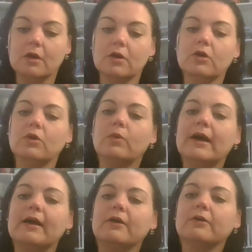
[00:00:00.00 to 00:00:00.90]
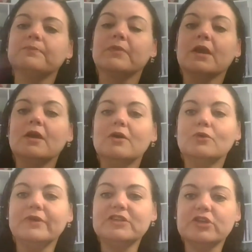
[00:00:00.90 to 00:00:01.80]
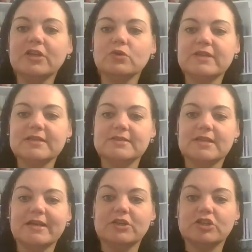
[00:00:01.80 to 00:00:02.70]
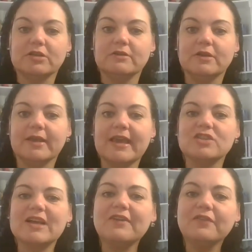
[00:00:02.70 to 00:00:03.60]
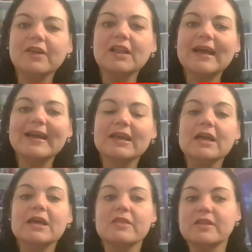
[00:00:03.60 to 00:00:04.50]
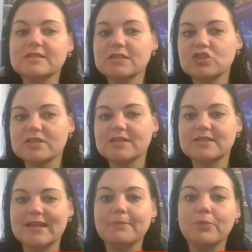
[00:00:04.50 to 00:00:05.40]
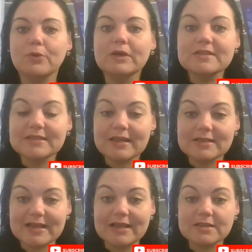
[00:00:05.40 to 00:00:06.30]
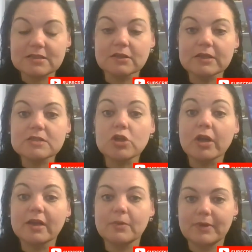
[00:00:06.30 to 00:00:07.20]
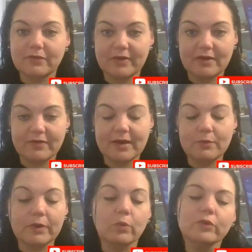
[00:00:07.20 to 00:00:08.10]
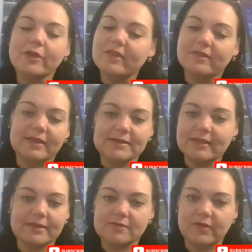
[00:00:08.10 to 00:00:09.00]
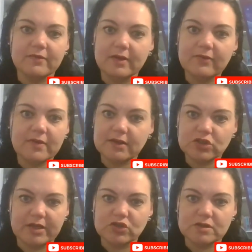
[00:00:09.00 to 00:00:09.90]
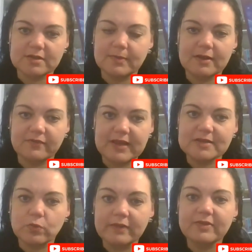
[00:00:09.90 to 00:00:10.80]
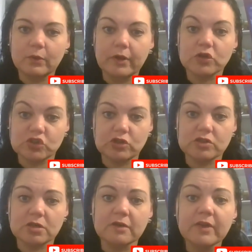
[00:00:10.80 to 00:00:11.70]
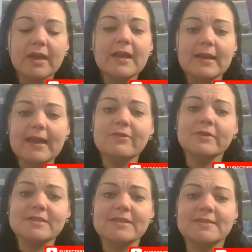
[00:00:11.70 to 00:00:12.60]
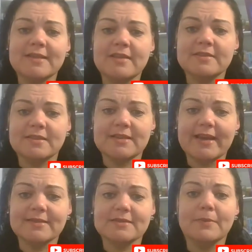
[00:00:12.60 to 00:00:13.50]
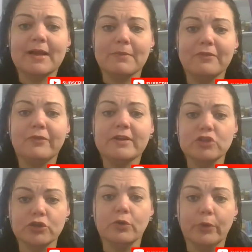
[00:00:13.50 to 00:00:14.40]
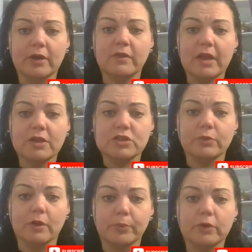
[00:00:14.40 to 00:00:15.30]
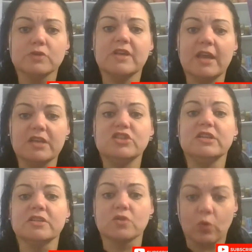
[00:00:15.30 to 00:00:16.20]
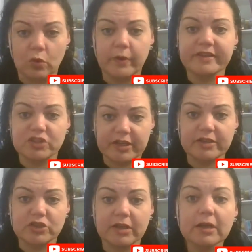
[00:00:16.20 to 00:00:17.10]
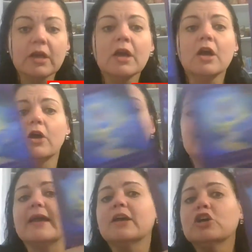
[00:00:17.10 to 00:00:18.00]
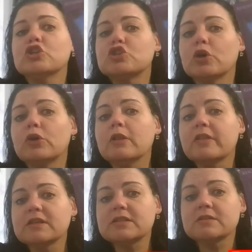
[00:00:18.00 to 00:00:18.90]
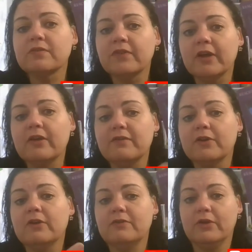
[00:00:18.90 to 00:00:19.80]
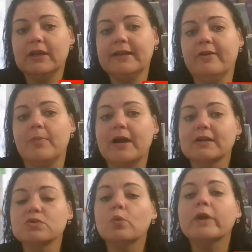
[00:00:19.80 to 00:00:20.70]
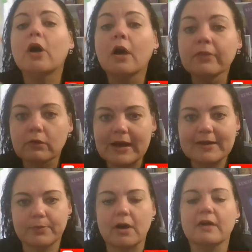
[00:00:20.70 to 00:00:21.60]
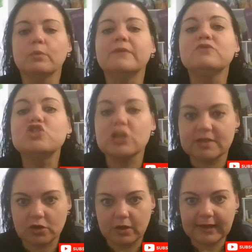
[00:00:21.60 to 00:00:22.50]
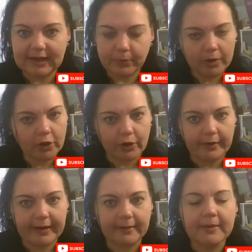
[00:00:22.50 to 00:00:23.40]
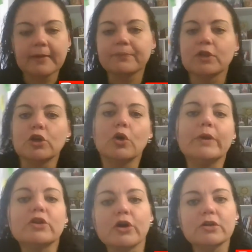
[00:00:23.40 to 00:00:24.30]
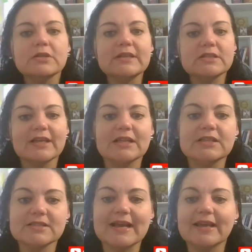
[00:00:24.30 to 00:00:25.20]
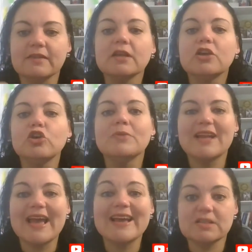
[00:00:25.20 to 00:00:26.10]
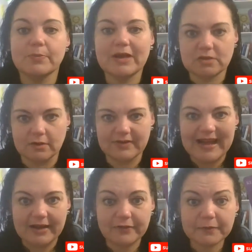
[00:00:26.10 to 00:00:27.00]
Oh, wow. Reaching your destination. Okay, so I feel like this is just a temporary standstill. It's not going to be forever. We all know that nothing's forever. Everything changes. I mean, if that's one thing we are certain of, everyone says deaths and taxes. I'm like, my friend, you don't work in the energy world because energy is always changing. Okay, so this is very, very, very clear about we're on the right path. We've just got to keep on going. We don't need to get stuck in the human aspect of life.